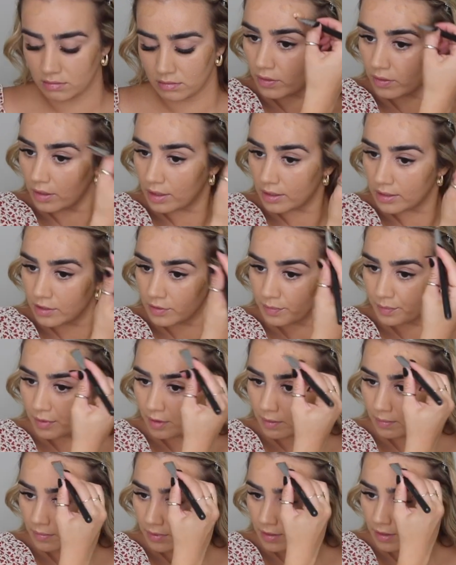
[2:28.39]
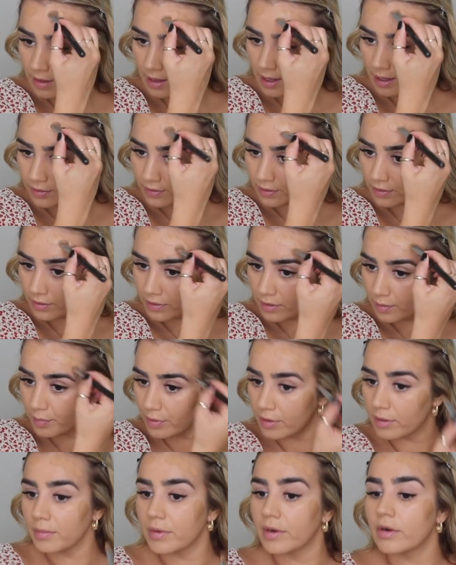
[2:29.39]
I just pop that on the
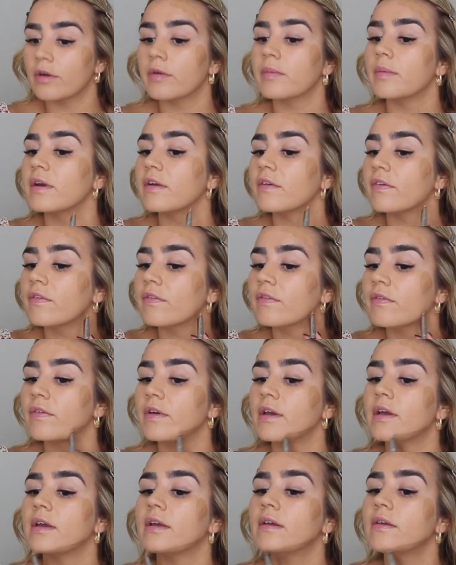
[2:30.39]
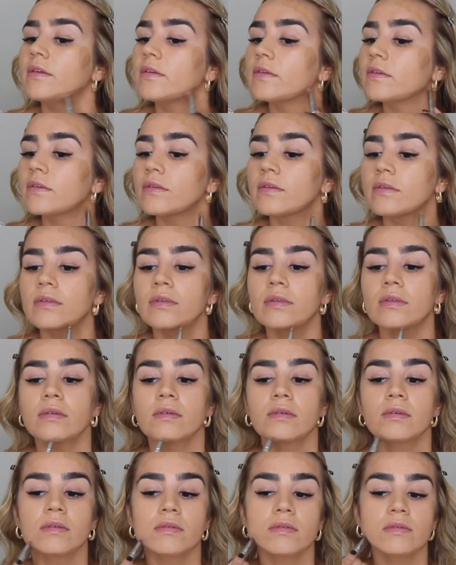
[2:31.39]
perimeter of my face.
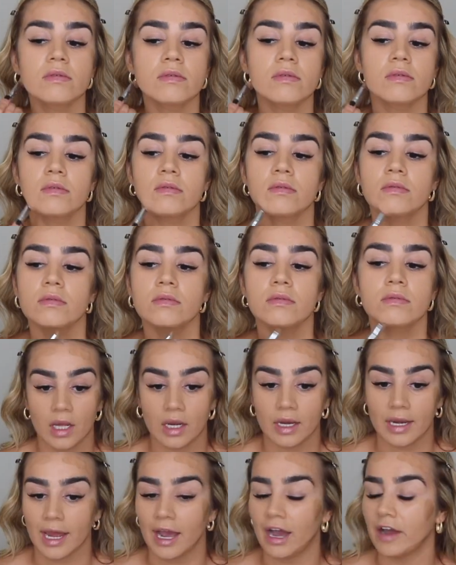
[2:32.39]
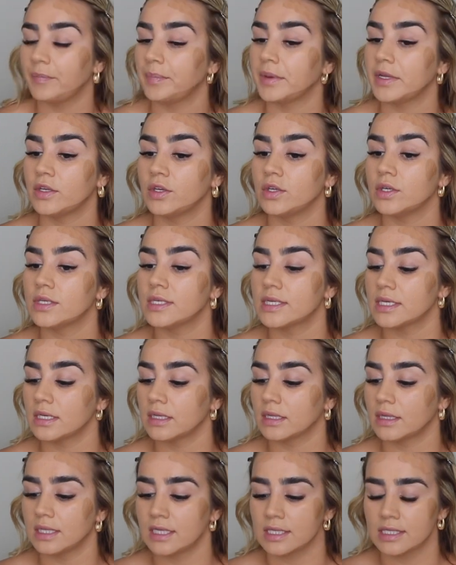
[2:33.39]
Now I've been
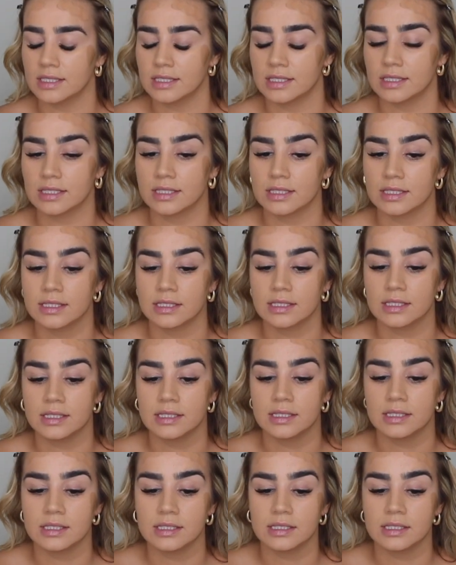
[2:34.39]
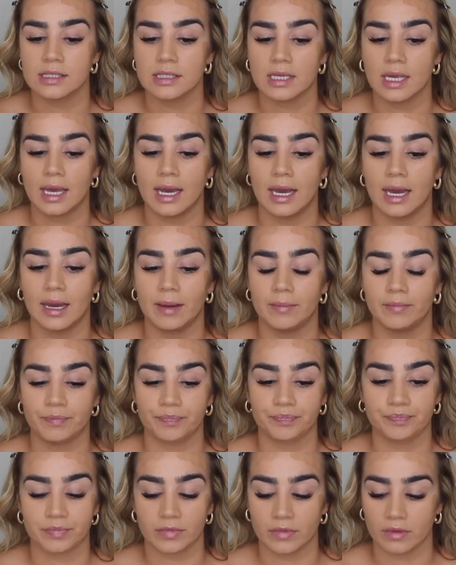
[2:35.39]
using this, I
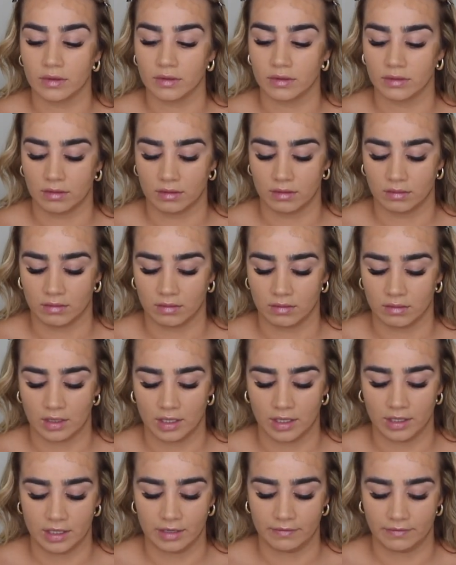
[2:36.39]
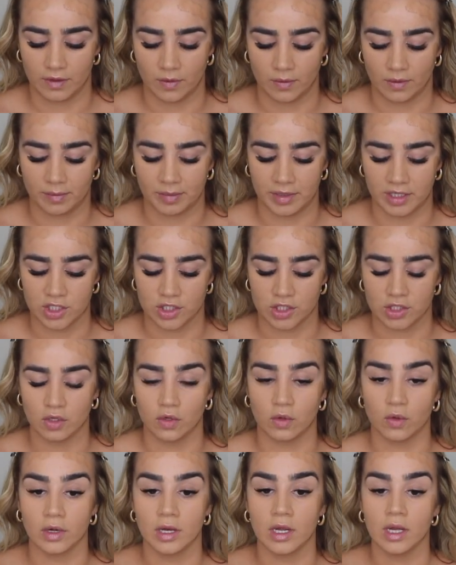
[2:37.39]
don't even know what the brush is
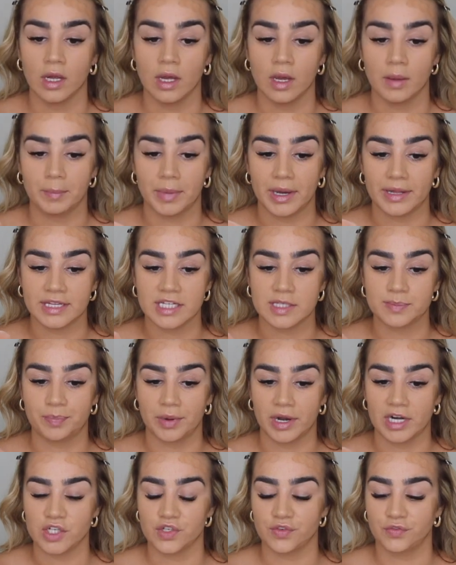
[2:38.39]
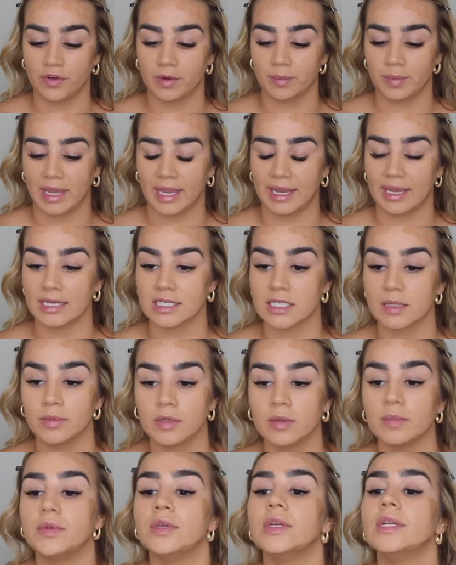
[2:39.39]
called, but this brush from
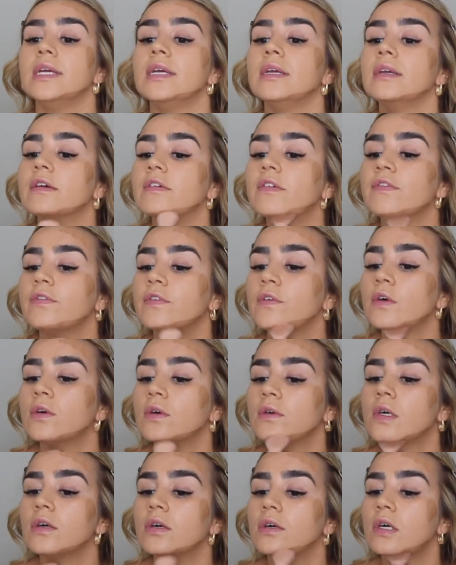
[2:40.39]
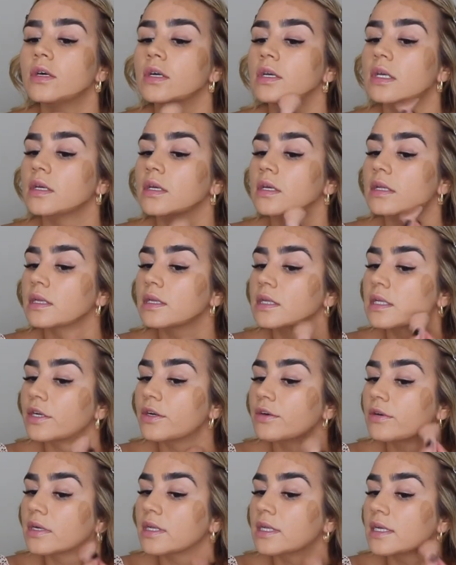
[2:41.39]
KKW Beauty for
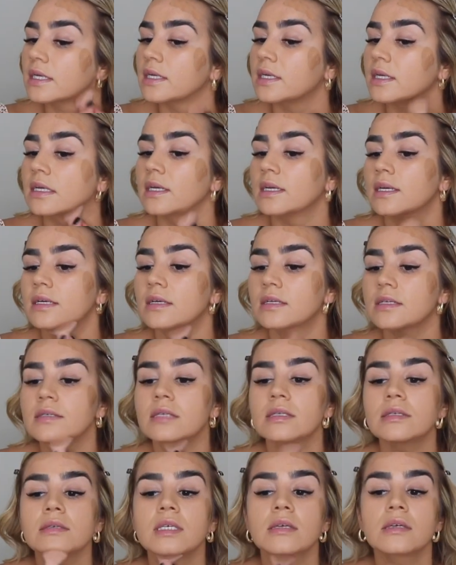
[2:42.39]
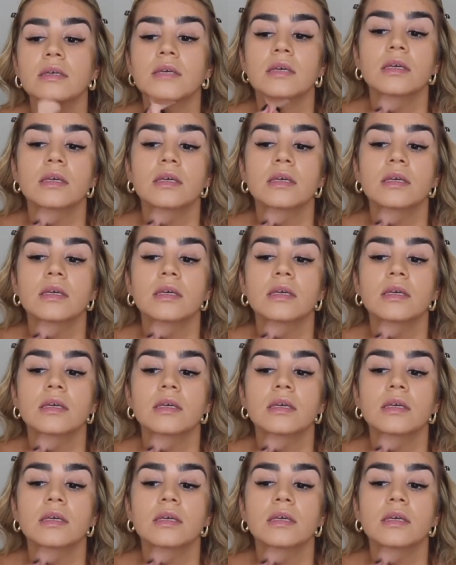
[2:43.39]
literally years.